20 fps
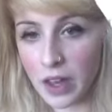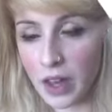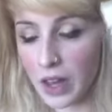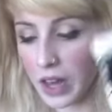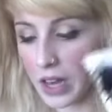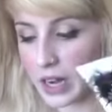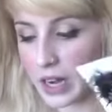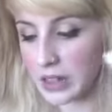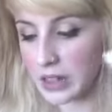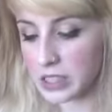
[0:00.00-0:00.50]

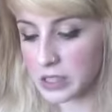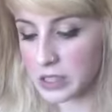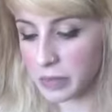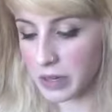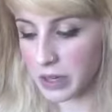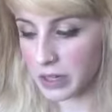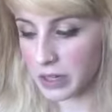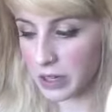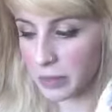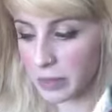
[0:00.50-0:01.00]
And I'll just
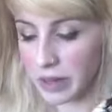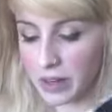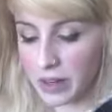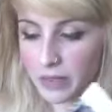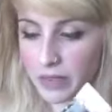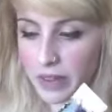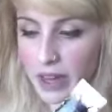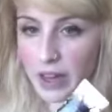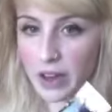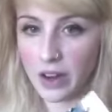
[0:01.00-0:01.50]
put a little bit
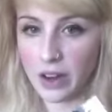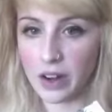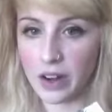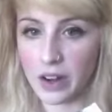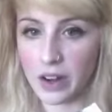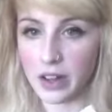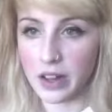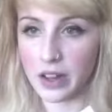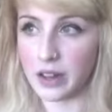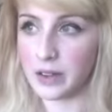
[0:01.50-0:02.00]
of that on
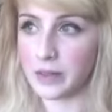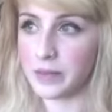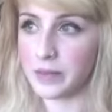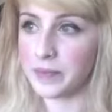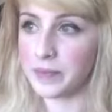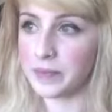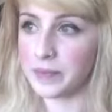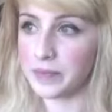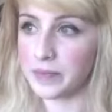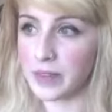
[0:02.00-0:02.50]

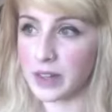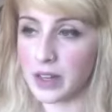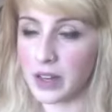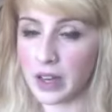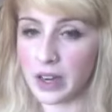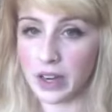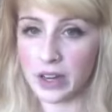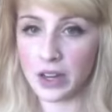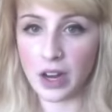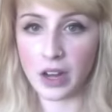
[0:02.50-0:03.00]

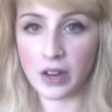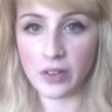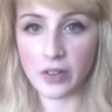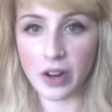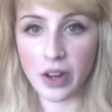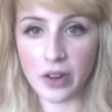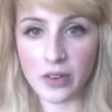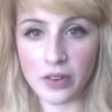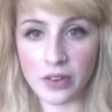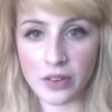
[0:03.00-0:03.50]
a cotton
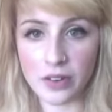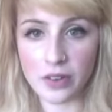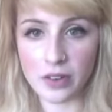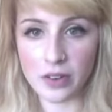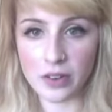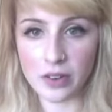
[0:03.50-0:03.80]
round,